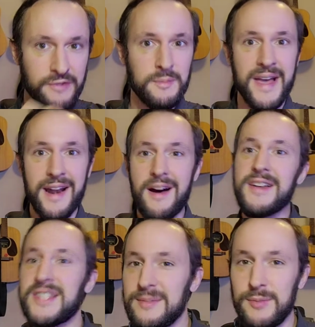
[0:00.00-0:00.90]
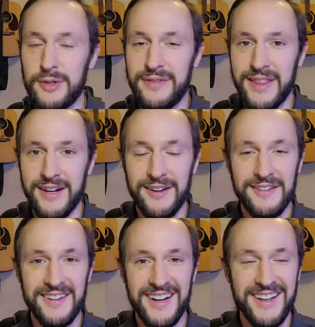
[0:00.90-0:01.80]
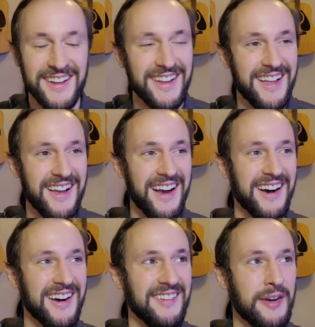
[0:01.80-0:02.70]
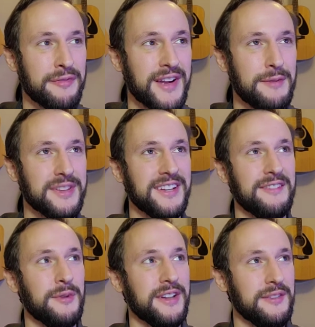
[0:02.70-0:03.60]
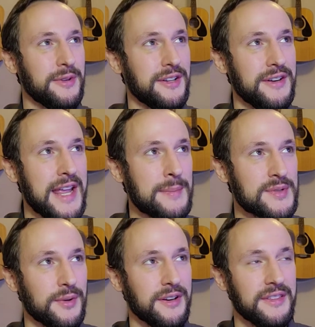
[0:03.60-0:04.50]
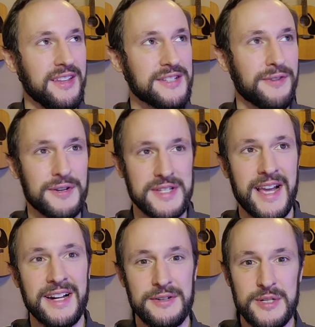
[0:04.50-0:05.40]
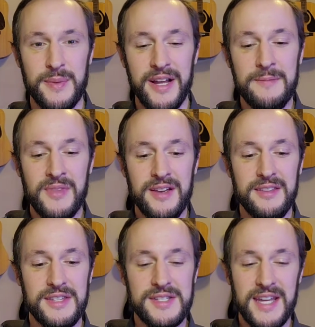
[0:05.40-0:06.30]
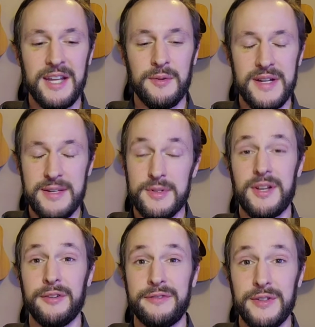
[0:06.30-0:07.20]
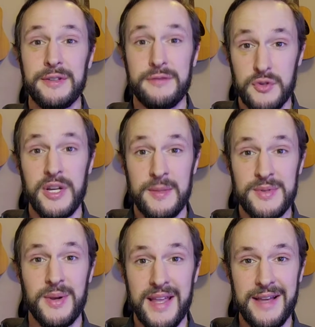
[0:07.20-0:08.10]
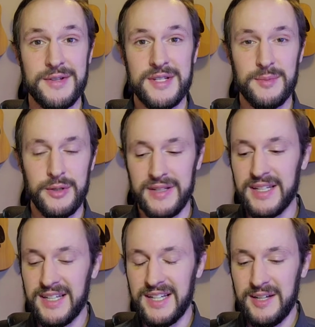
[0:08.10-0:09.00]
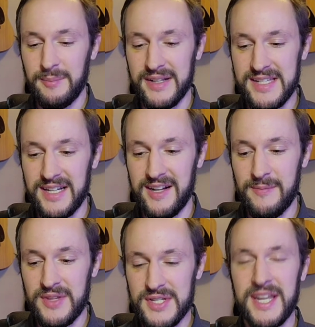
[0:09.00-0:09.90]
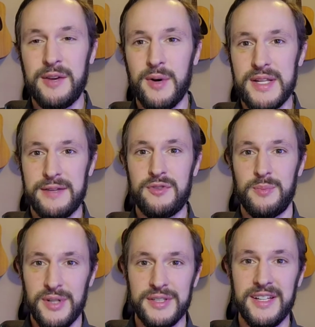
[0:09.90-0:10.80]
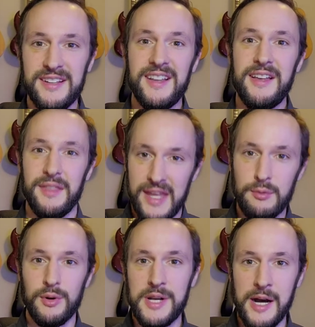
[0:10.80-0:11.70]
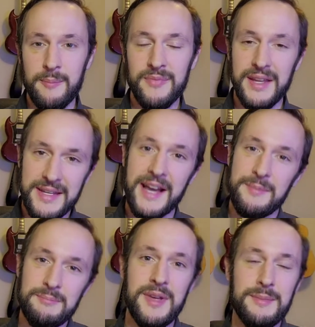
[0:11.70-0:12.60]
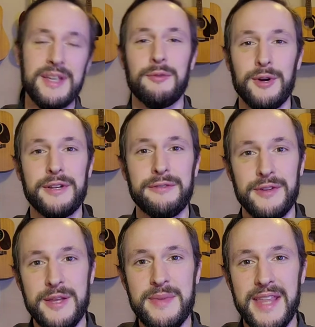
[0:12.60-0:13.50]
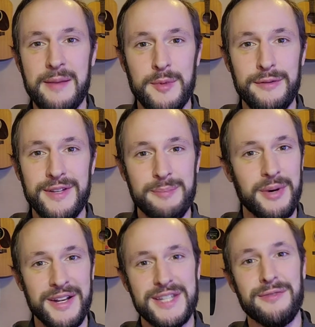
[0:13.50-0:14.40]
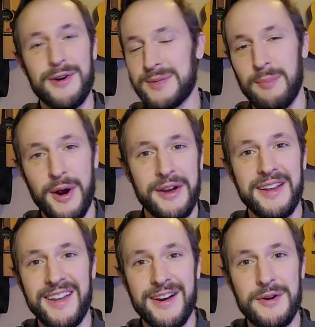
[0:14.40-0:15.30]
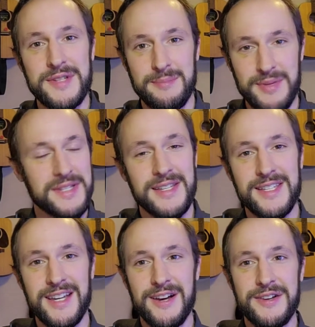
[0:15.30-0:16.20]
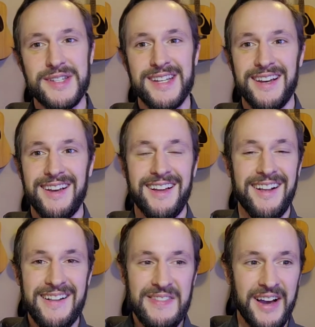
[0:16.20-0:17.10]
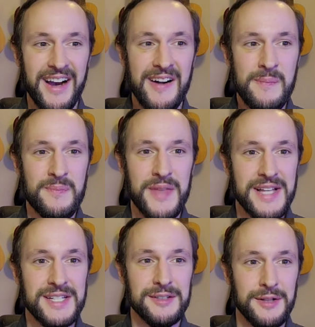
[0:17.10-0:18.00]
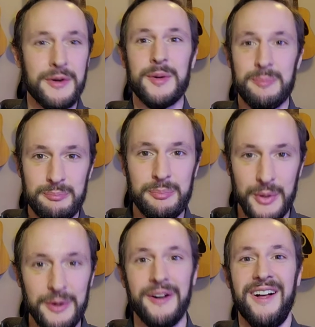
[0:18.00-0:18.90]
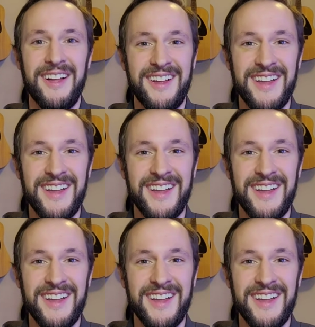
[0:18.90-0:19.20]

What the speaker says: From that awesome movie, though, I forgot what their names were as far as the actors, but the saying was, it was called Field of Dreams, okay? That was the movie. But the saying was, if you build it, they will come. And yeah, maybe it worked for them in that movie, but as far as marketing goes and business goes, that's a load of bull.